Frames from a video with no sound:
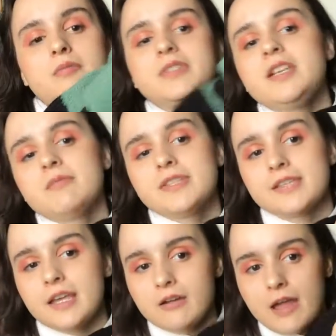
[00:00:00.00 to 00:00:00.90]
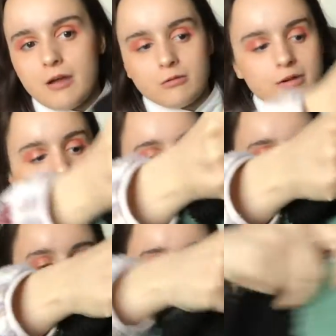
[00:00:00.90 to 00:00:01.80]
Demon Slayer Haori
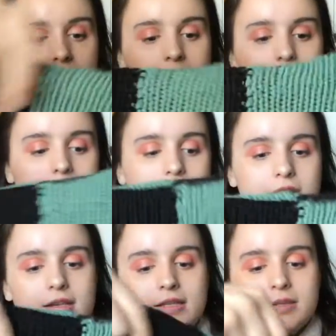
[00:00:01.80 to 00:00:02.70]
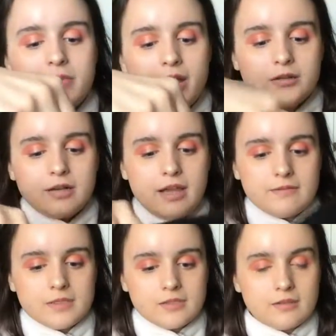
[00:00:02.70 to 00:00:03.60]
that is modeled
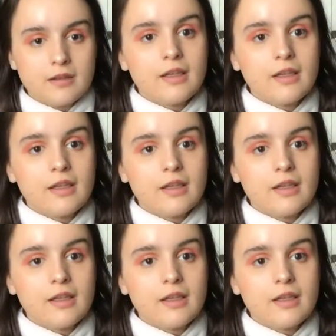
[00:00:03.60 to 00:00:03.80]
after